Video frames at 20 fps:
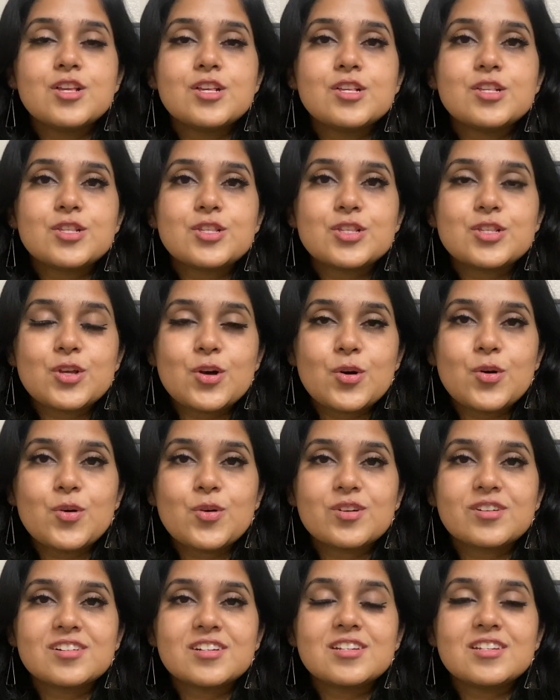
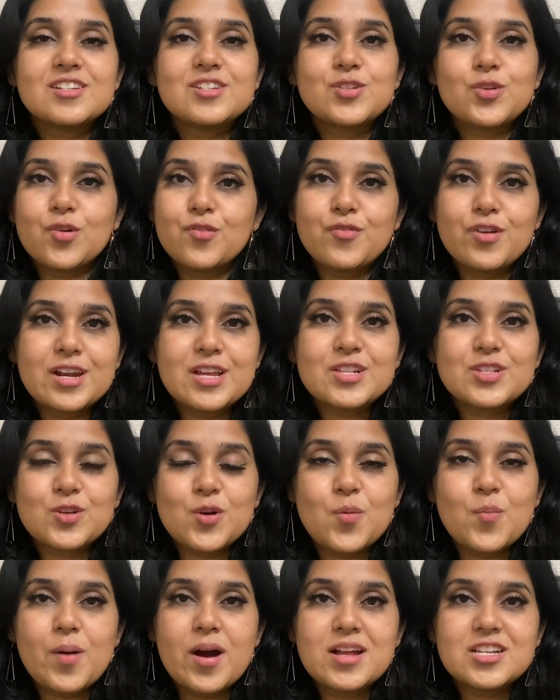So don't worry
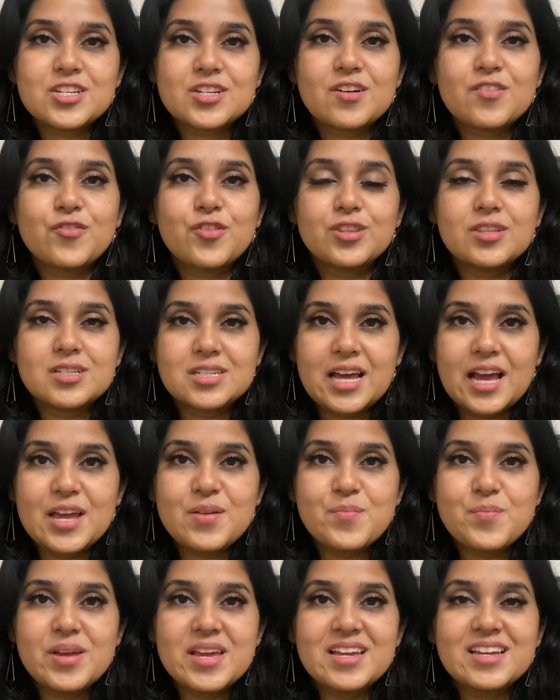so much for the
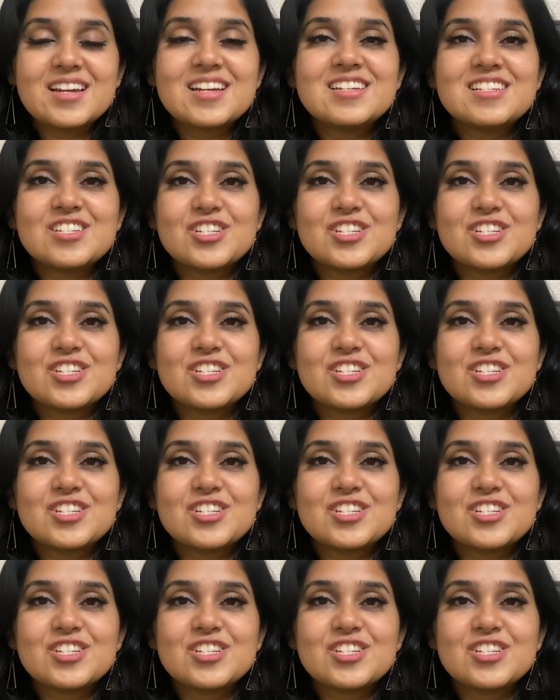time being.